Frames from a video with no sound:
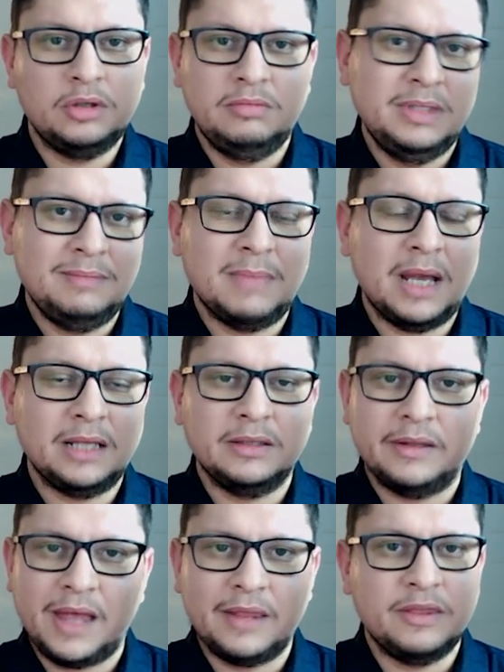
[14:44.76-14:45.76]

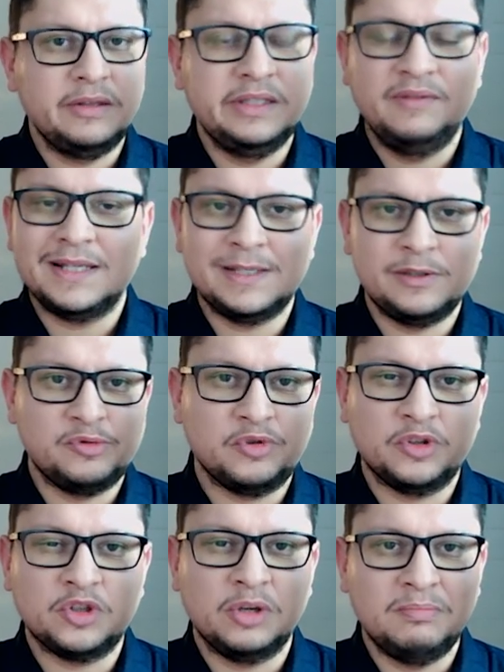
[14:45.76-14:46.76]
demand that the device is
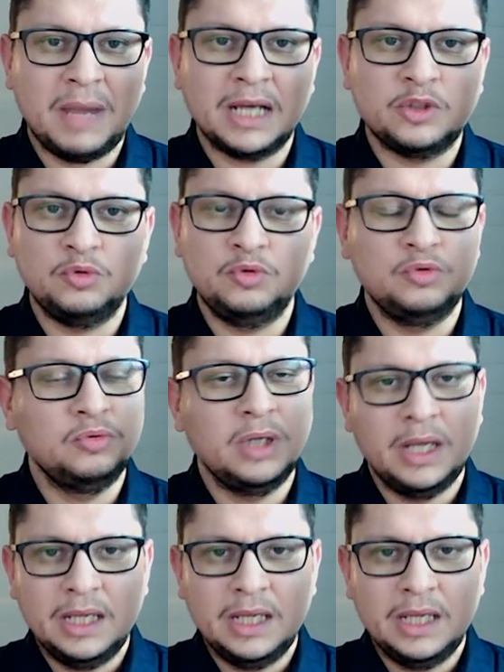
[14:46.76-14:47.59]
returned back to you,